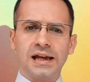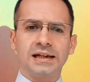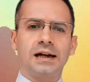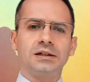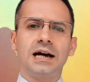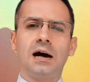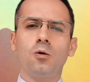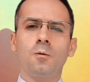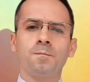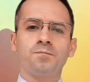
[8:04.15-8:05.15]
and are
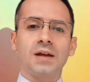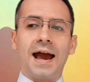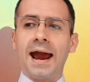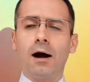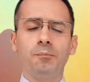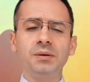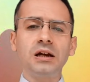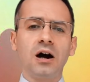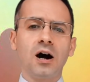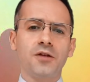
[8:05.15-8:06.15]
now
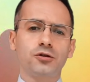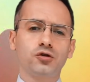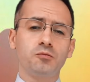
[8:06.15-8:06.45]
helping others